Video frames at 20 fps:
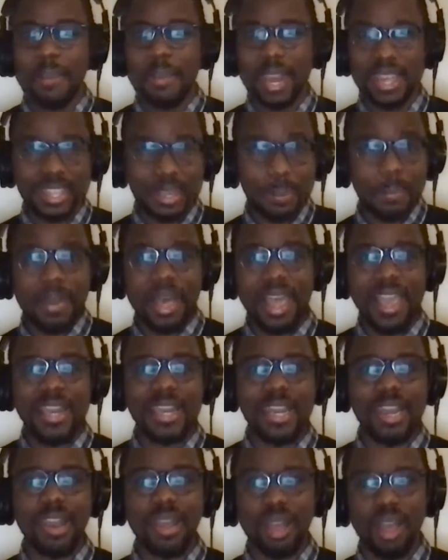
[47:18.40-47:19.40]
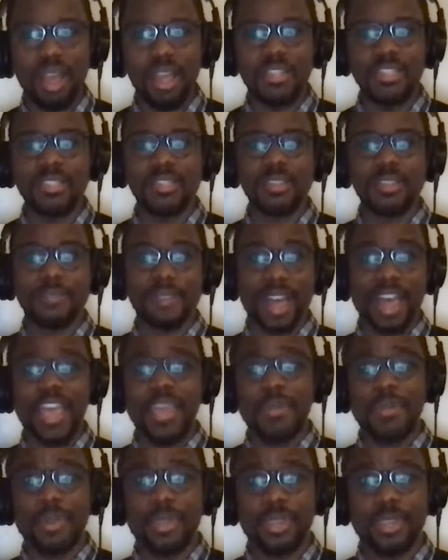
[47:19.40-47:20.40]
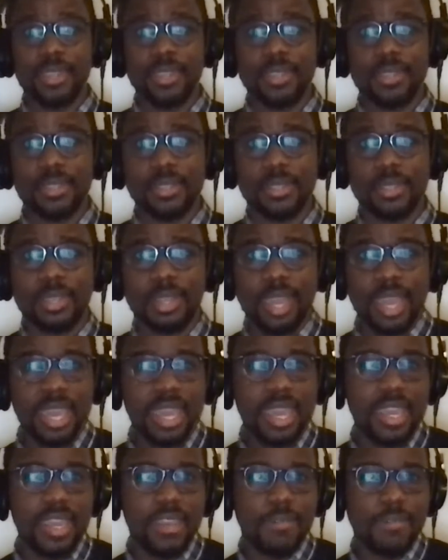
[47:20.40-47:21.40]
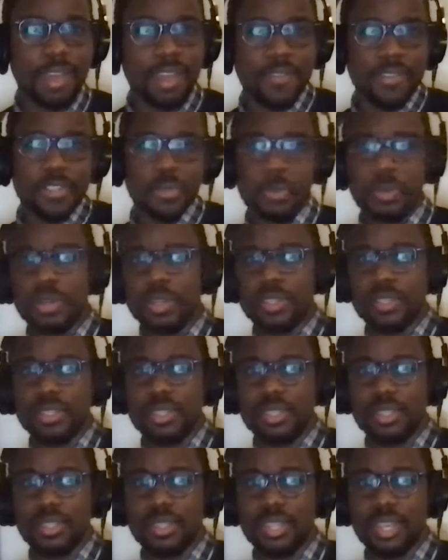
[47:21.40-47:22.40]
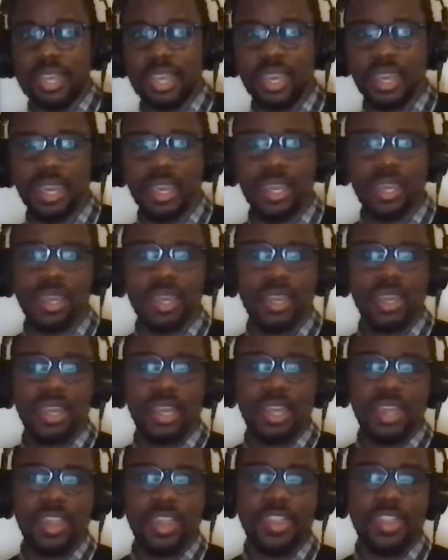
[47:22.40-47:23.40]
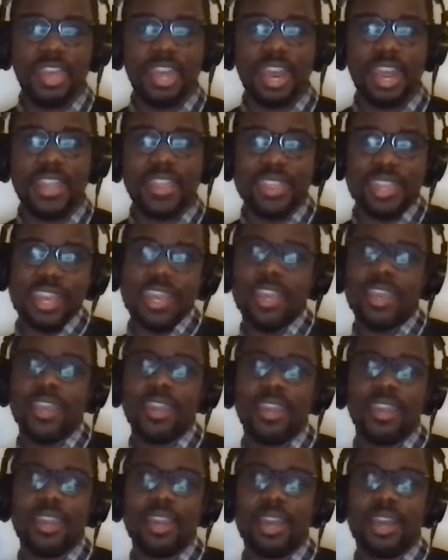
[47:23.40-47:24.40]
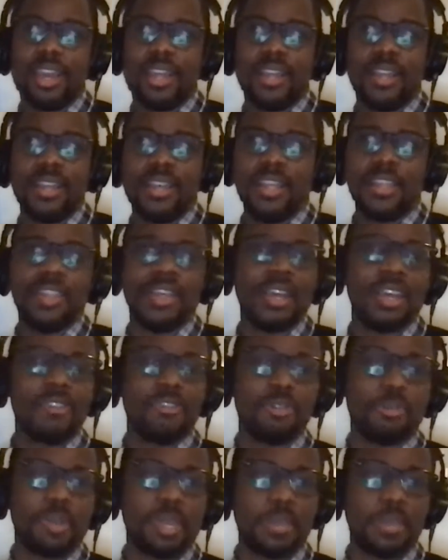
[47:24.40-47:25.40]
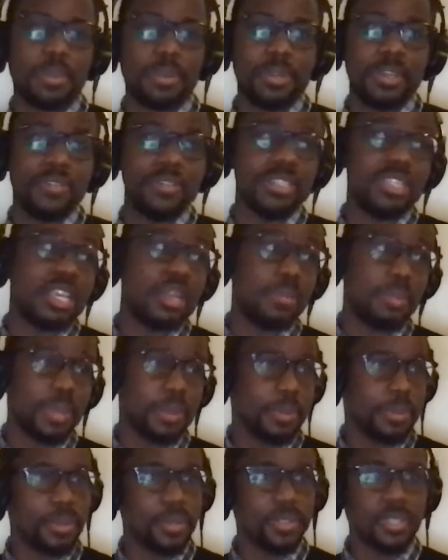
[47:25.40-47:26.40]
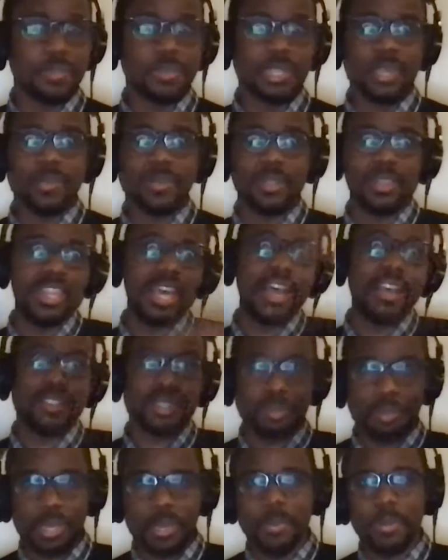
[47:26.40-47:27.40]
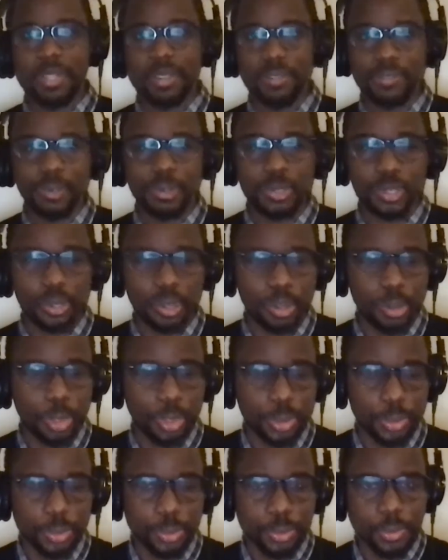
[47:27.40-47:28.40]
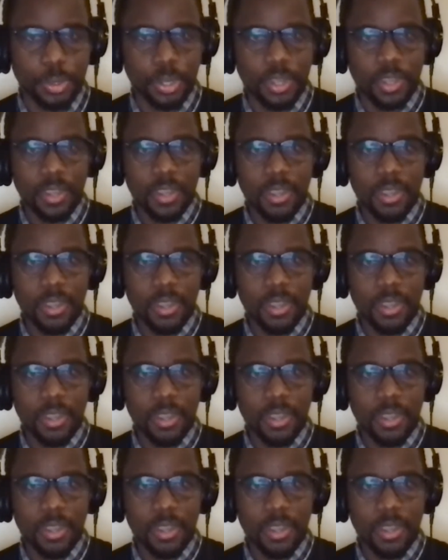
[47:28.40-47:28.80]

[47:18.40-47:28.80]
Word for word: But I think by and large, the vibe is, hey, if I've experienced this thing, that I think another 100 people, even 10 people, sometimes a 1,000 people have also gone through.